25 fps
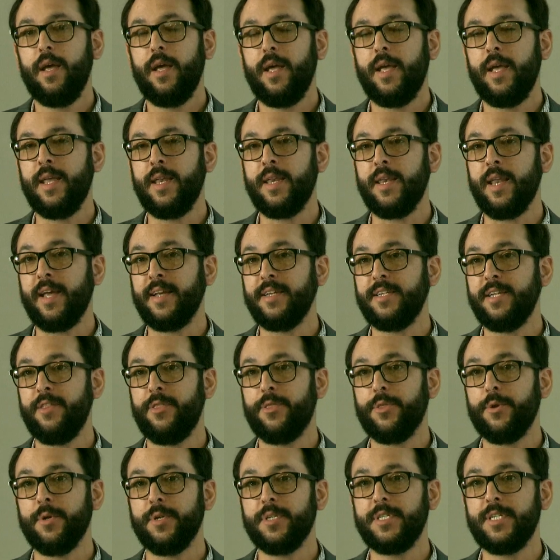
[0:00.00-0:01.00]
in
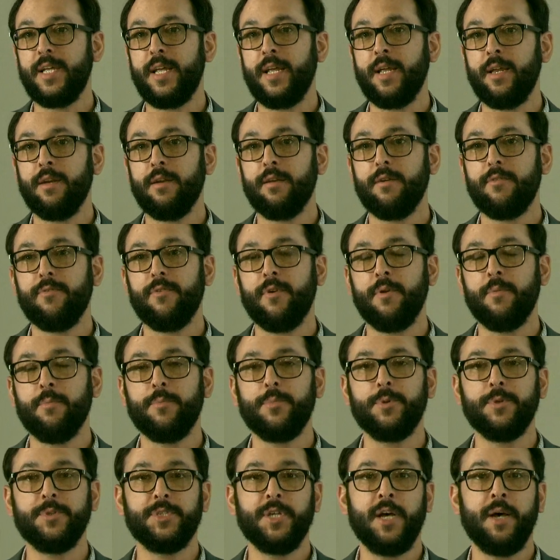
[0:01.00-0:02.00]
1913 from
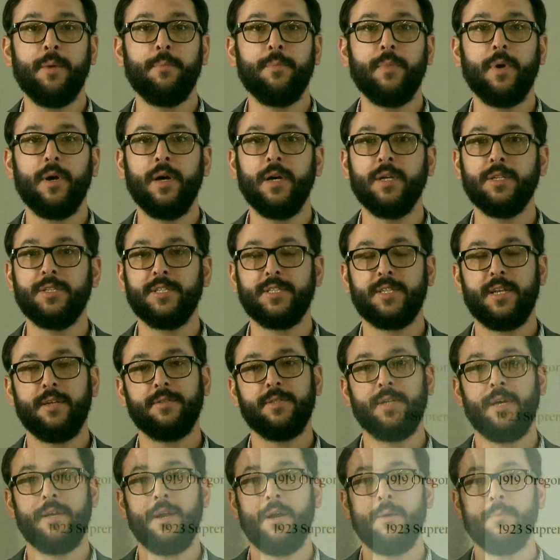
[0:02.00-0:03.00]
Punjab, just outside